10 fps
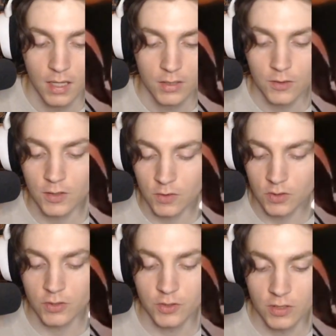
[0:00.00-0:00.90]
You could also
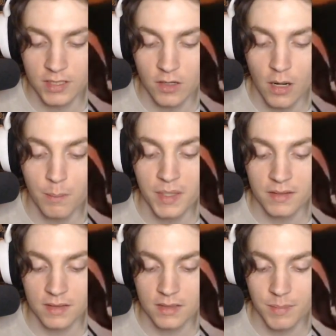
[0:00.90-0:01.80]
use a leader
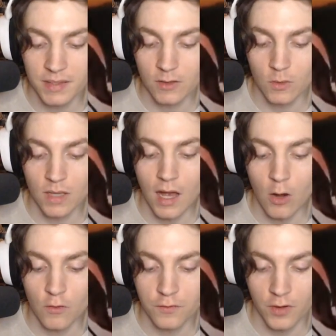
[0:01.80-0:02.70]
ability, depending on
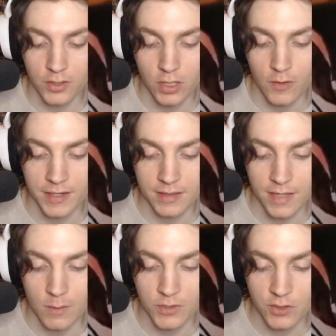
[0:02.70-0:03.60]
how far you are in the
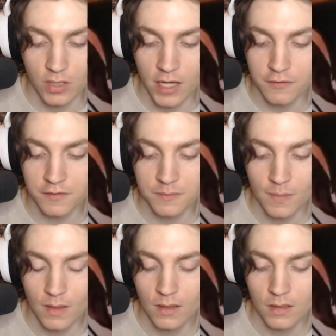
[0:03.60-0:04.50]
game with your life.
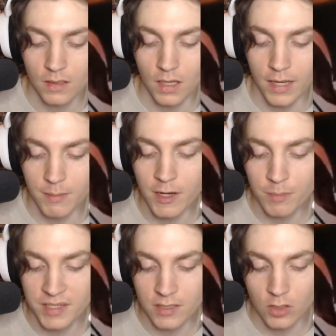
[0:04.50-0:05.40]
In my
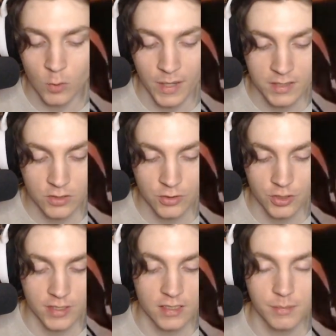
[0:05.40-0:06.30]
opinion, always use your
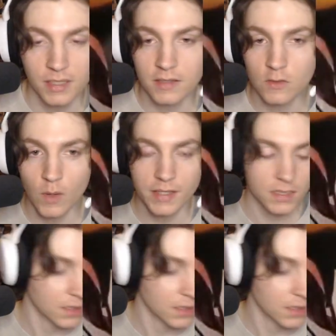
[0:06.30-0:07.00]
leader ability twice.